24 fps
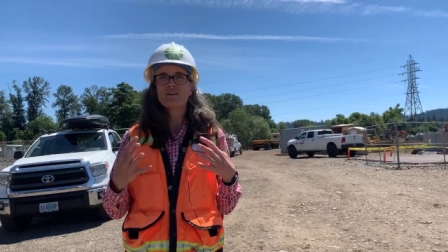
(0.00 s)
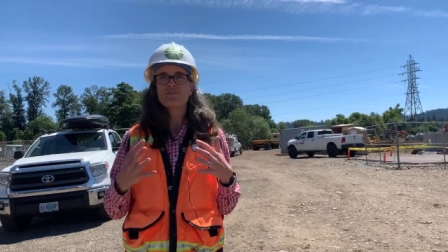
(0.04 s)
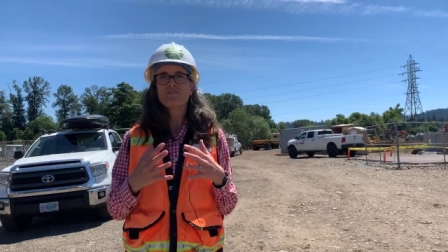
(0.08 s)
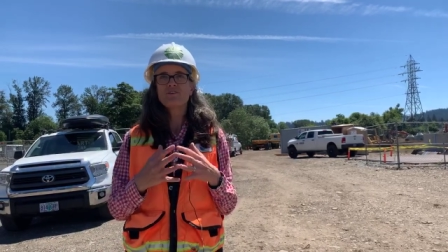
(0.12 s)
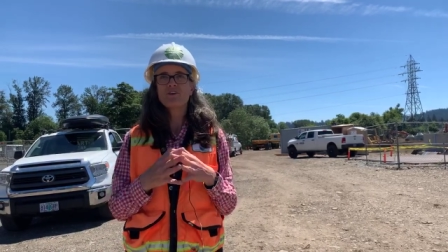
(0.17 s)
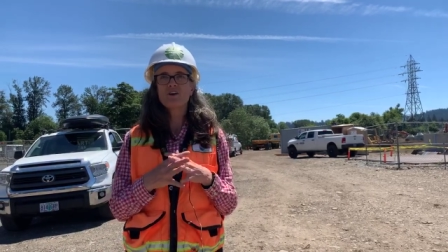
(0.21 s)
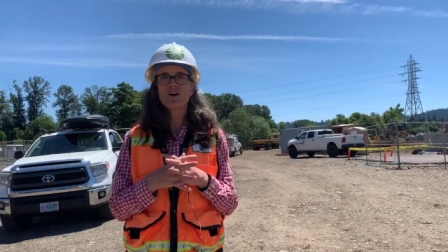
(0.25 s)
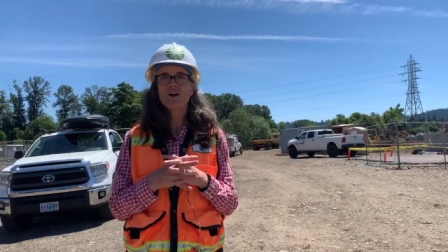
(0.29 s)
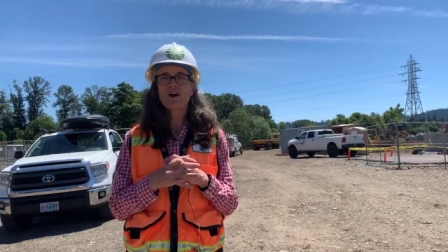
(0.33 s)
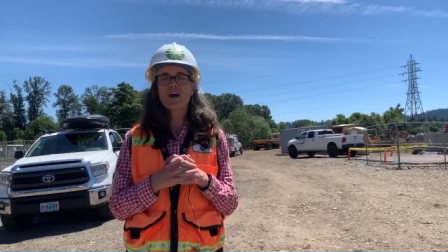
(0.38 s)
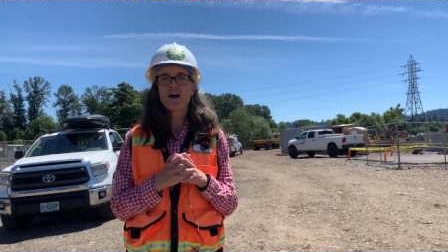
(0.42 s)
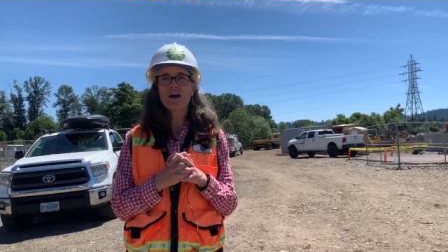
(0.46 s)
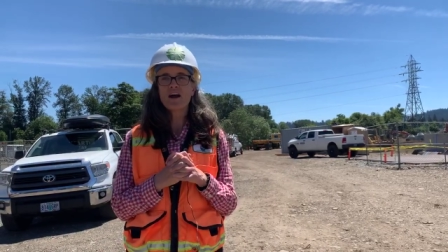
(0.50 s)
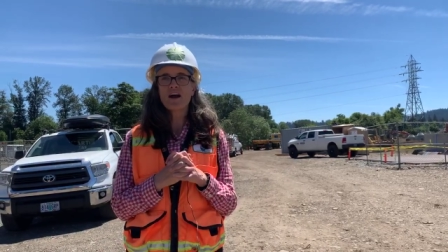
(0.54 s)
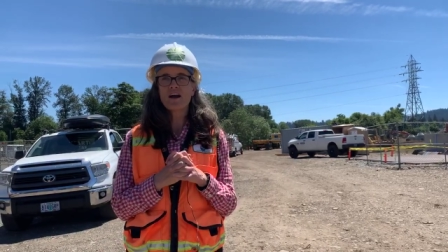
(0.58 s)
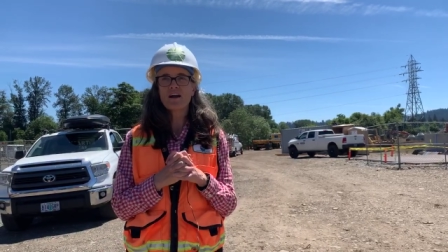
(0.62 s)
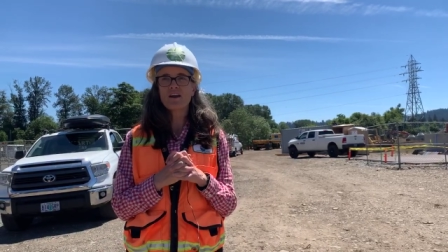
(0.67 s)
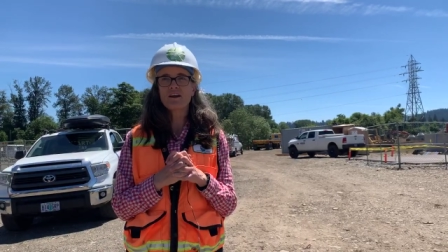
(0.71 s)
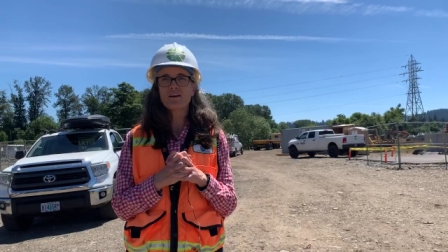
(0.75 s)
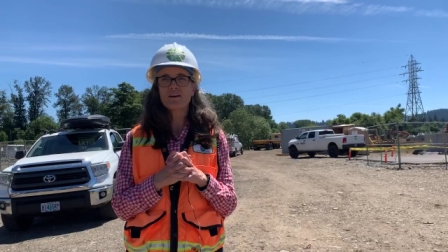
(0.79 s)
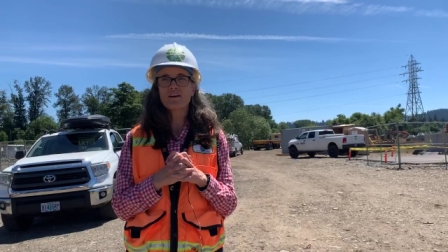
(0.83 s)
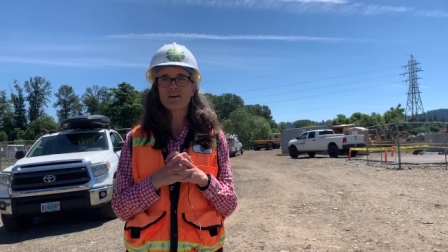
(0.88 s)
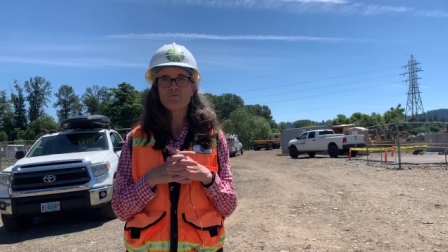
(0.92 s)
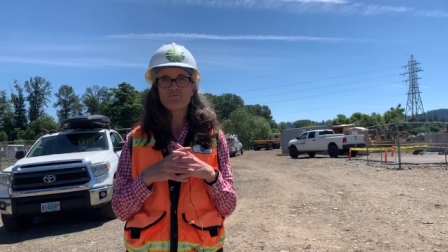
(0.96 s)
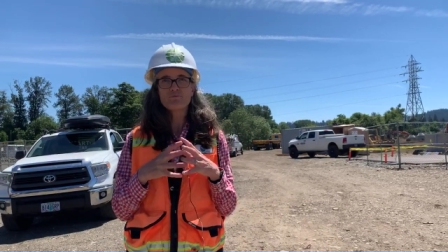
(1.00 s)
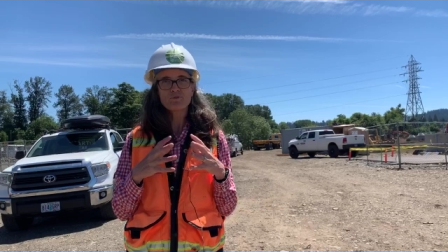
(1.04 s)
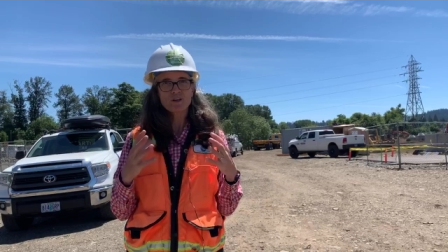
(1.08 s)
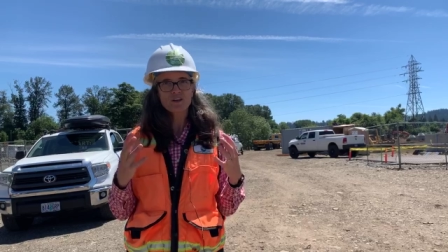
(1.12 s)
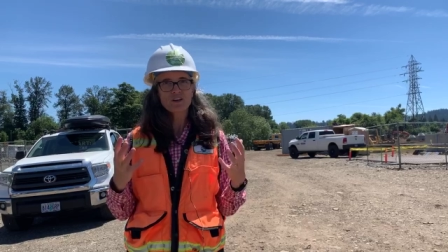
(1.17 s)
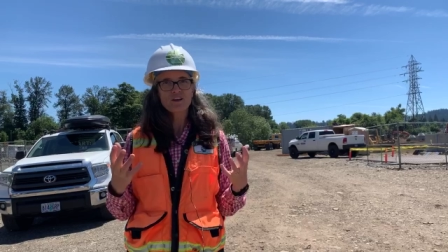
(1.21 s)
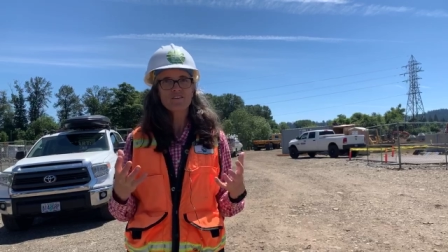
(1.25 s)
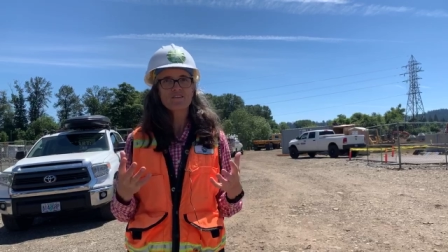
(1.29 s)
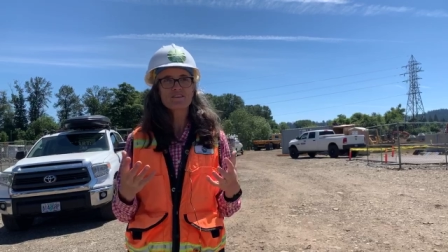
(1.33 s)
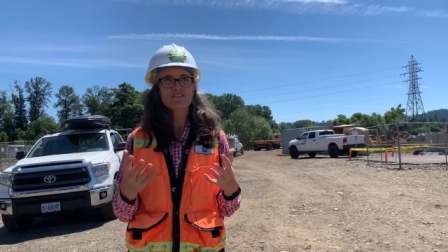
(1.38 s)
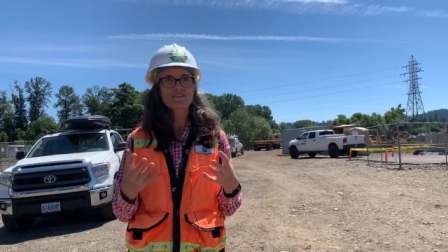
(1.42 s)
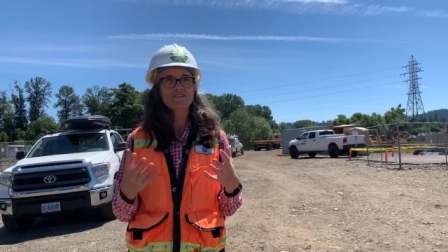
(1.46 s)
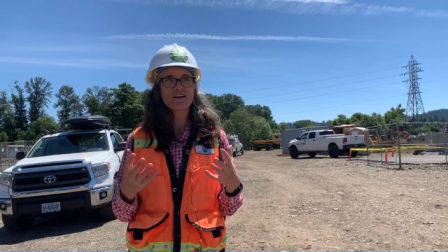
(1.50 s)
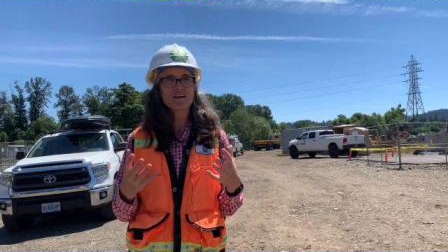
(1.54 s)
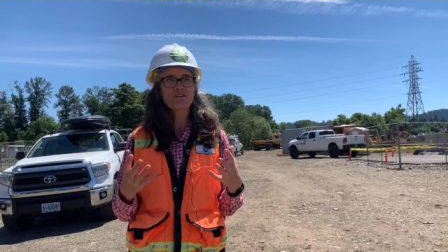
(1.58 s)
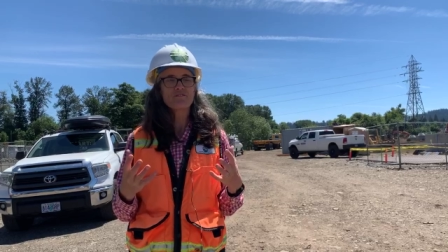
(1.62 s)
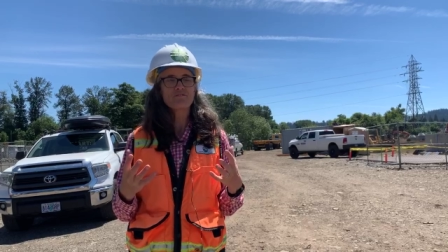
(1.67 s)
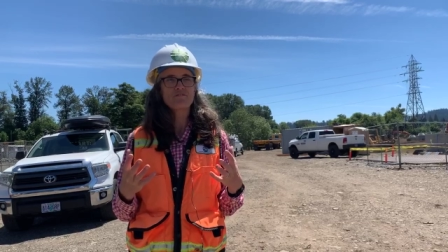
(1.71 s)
figure out how to keep working on this site